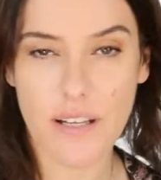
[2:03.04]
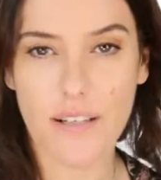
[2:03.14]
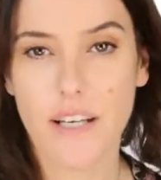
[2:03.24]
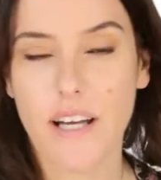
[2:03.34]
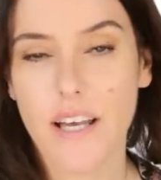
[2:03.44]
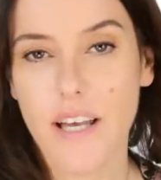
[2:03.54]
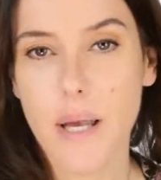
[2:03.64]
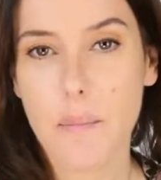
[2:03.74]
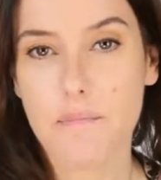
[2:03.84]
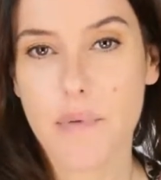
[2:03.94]
colour.
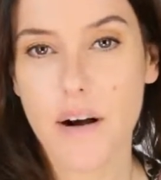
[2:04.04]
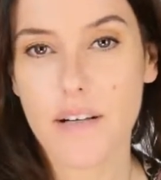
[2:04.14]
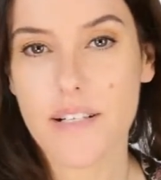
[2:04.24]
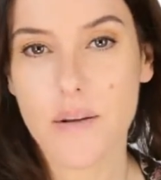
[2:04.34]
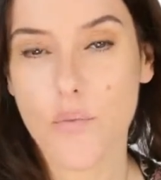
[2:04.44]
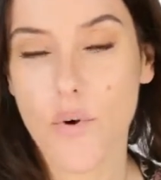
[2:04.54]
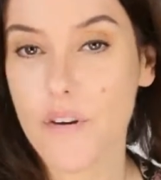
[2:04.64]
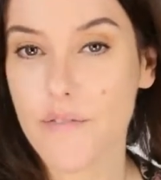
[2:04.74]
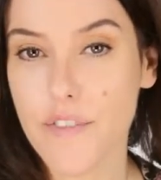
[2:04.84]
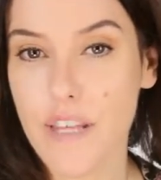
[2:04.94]
But
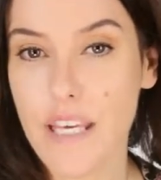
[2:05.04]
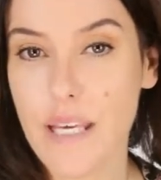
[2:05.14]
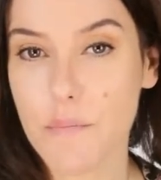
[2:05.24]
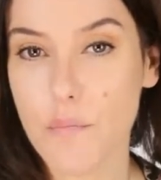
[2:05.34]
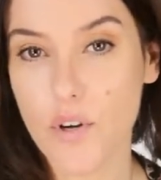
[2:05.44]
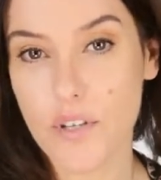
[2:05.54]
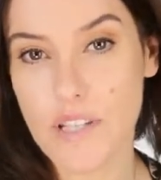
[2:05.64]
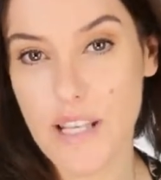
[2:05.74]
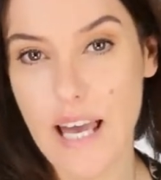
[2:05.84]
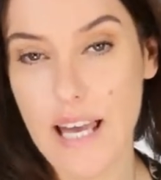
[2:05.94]
one of the
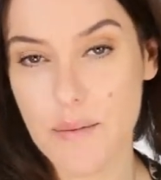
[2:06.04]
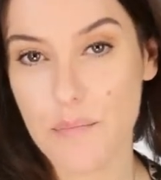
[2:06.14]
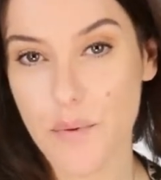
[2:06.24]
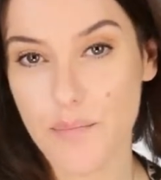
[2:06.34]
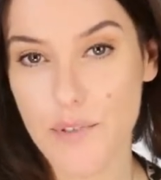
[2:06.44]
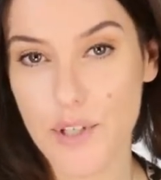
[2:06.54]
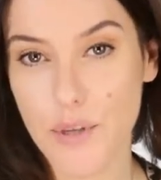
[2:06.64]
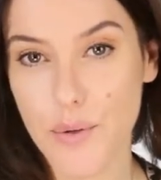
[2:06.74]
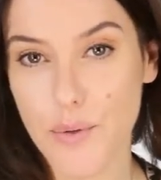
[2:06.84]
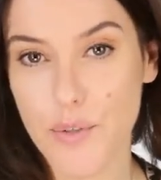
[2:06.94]
models that came
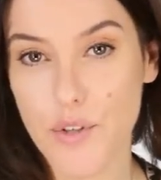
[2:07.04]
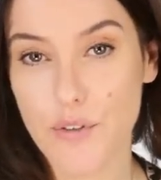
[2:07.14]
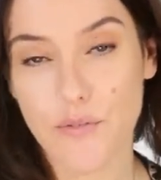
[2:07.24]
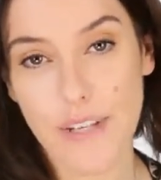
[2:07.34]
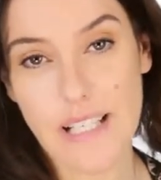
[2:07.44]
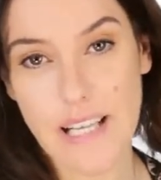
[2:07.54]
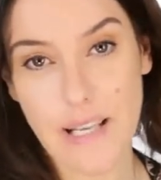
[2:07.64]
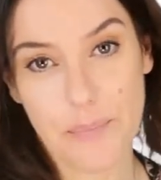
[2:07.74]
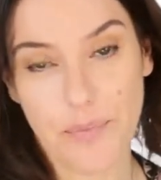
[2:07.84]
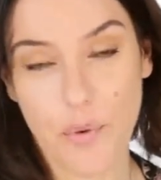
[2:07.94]
to do the
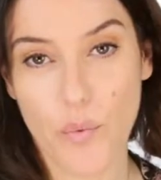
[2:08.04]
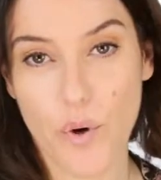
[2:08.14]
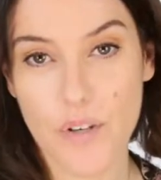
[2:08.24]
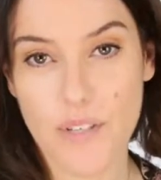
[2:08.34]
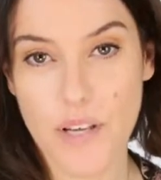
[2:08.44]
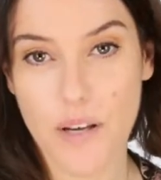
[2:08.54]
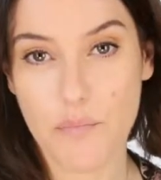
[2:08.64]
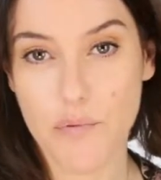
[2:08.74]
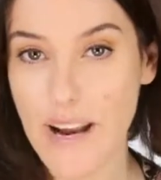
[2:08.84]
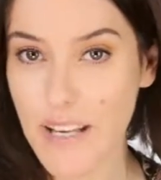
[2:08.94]
fitting was
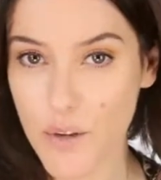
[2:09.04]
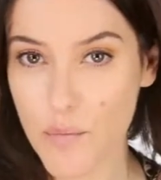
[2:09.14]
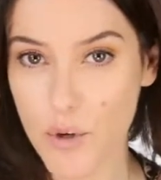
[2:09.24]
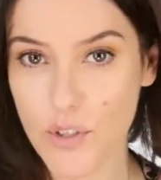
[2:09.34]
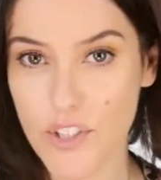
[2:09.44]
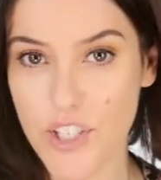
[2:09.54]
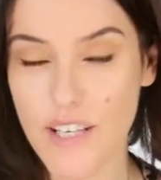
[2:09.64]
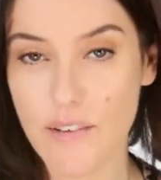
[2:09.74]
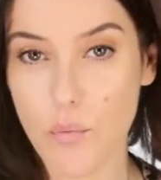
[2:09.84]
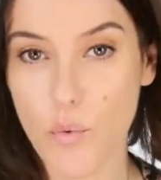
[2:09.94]
a brand new model.
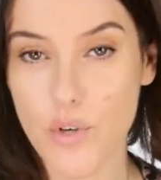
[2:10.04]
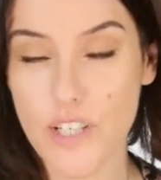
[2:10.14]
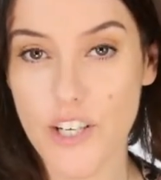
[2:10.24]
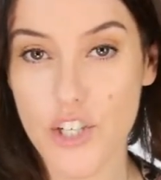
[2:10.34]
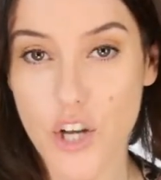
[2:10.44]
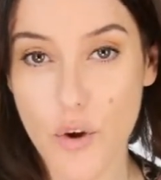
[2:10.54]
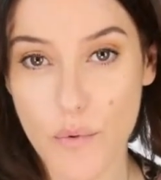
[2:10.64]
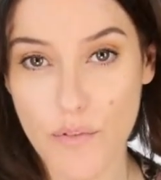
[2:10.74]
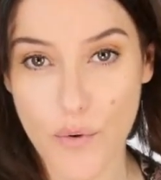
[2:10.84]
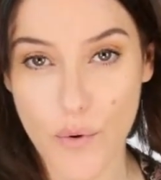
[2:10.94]
She'd never walked in a
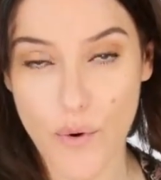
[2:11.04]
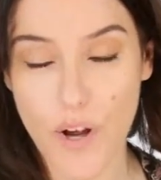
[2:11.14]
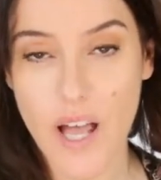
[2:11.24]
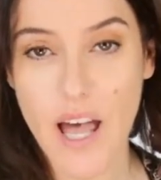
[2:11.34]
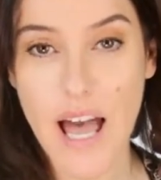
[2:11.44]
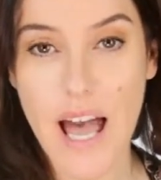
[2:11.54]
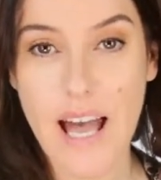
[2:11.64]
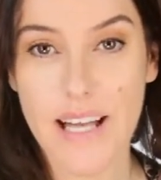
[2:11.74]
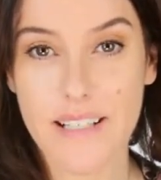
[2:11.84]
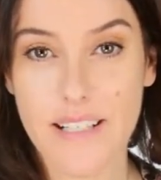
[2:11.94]
show before.
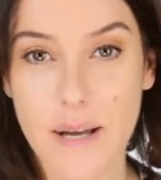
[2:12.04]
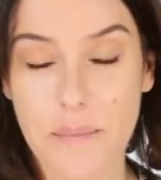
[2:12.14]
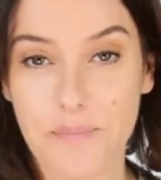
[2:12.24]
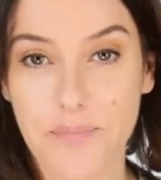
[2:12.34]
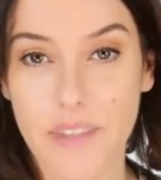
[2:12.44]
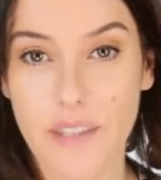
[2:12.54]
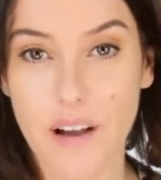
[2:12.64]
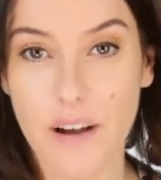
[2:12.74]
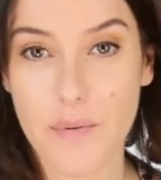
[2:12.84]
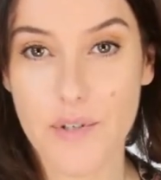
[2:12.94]
And
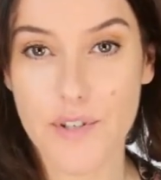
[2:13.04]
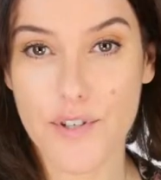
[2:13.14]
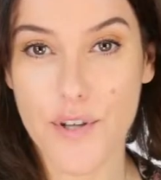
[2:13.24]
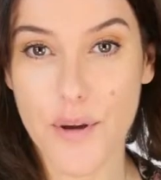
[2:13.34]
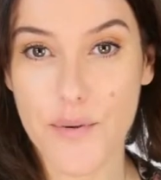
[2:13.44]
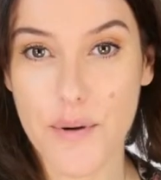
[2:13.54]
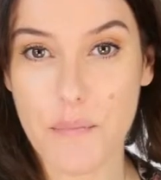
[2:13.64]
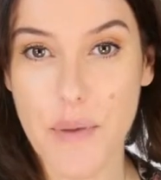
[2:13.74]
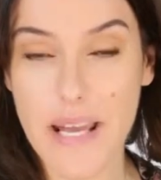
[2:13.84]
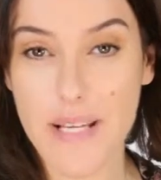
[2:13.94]
I was just so
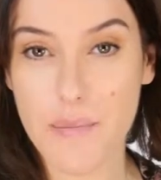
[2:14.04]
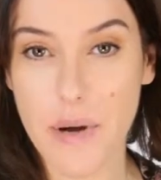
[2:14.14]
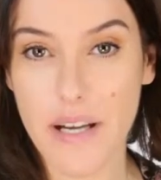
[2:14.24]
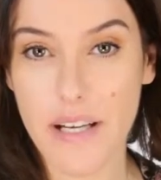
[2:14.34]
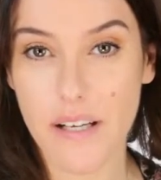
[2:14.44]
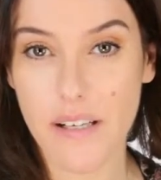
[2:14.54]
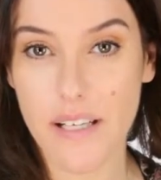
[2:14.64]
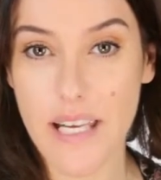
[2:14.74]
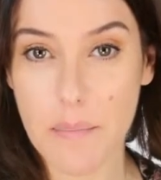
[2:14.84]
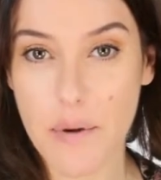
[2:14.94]
amazed by
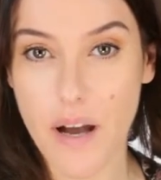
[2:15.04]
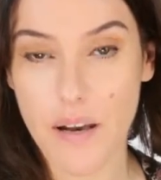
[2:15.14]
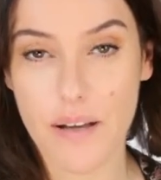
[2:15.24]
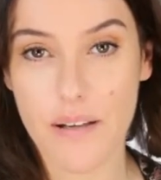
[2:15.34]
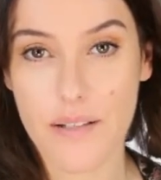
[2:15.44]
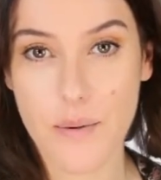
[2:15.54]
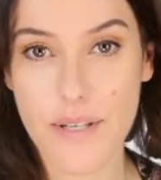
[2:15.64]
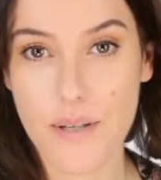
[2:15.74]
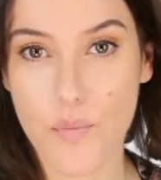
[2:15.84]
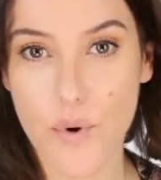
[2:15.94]
her lip colour.
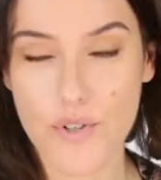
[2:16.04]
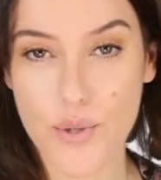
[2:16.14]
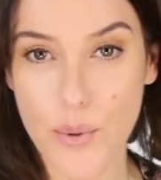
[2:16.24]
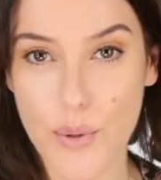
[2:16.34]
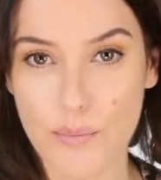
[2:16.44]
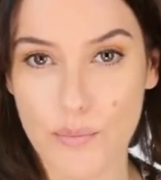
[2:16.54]
So I said, what